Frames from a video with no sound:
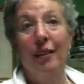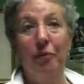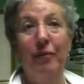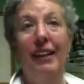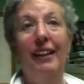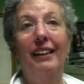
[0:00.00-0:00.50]

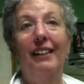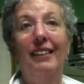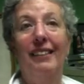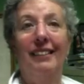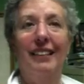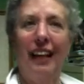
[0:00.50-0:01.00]
big,
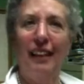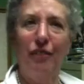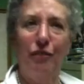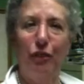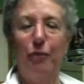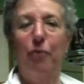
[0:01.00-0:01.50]
like
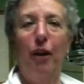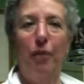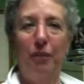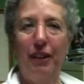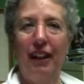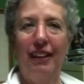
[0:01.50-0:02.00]
football
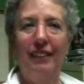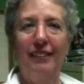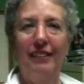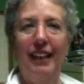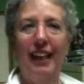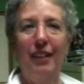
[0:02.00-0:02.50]
player
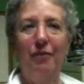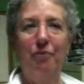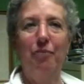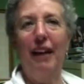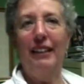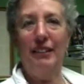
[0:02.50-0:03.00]
type
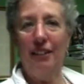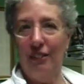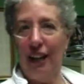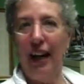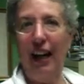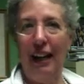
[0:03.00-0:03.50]
macho
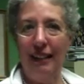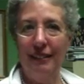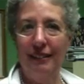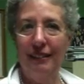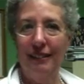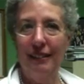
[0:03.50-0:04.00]

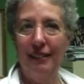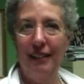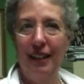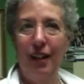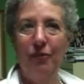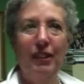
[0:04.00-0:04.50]
guys,
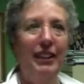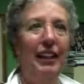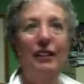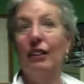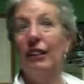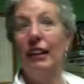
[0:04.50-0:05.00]
but they
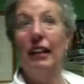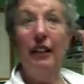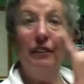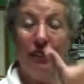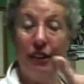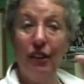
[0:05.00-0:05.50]
look
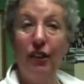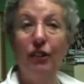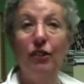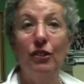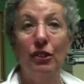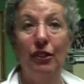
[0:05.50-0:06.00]
even
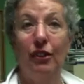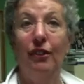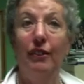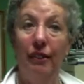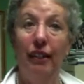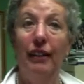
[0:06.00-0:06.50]
huger
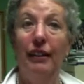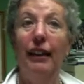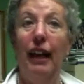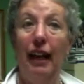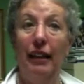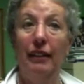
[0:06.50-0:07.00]
than
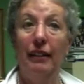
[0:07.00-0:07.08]
that.